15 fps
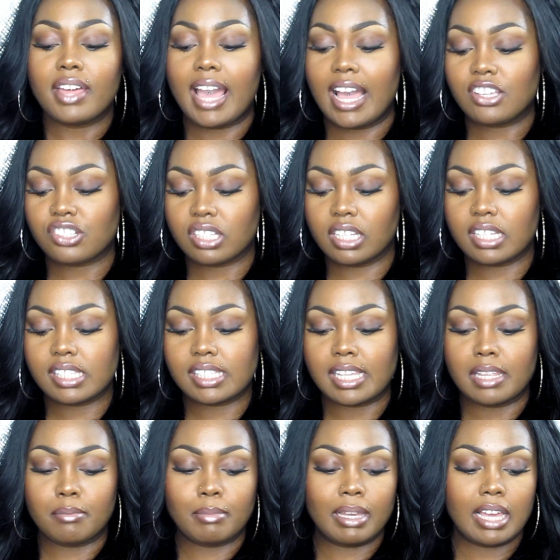They actually
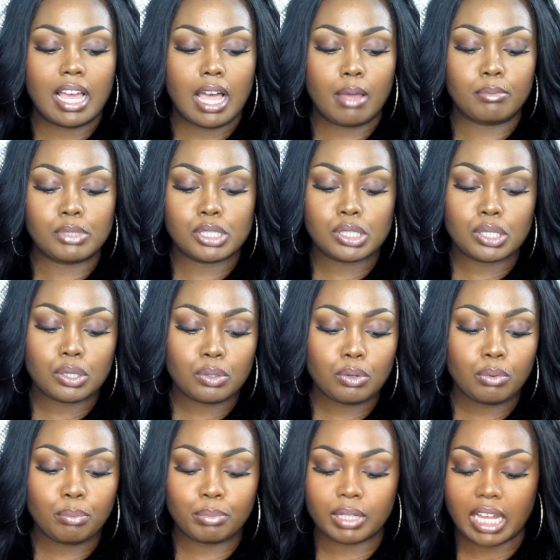sent me um
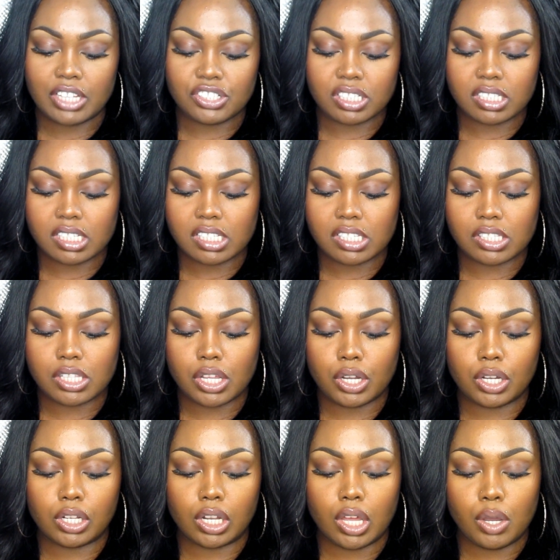two blushes. This is
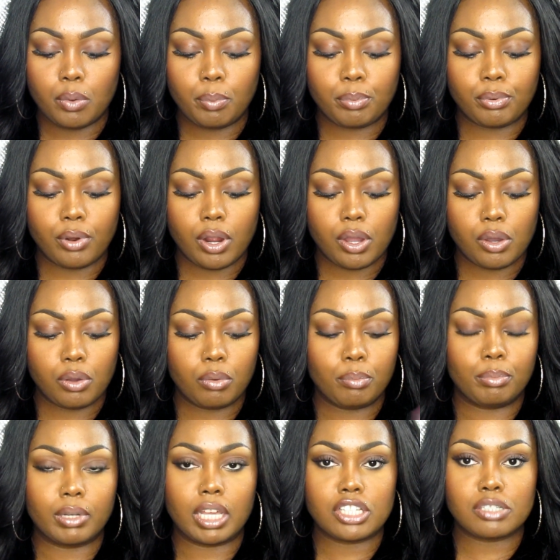the Glow Pro
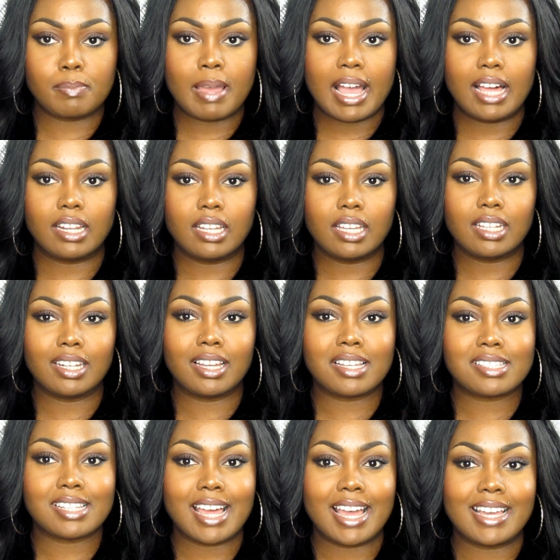Blush Palette.
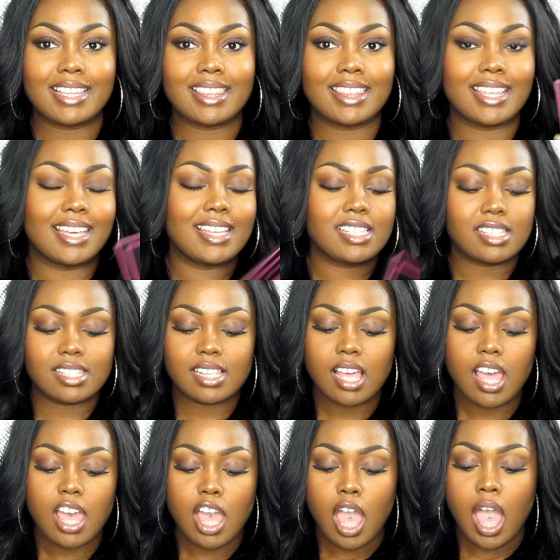Looks like this.
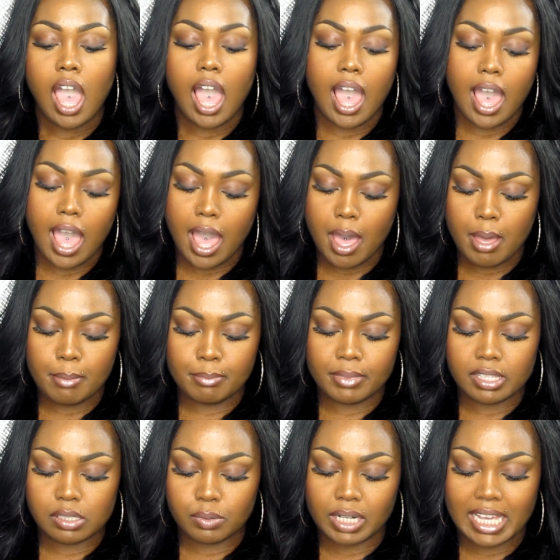Um,
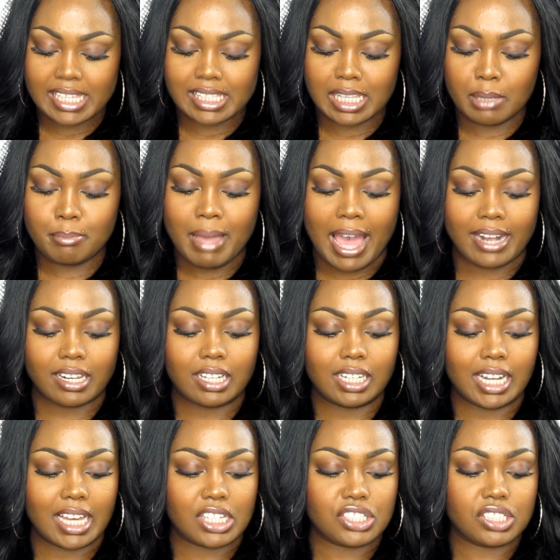this one is the Matte
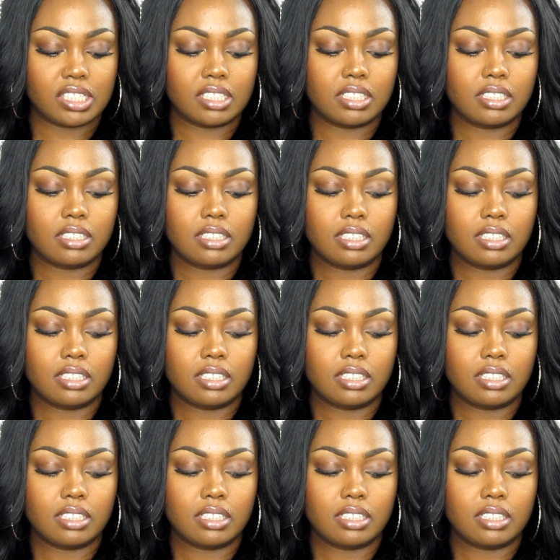Collection.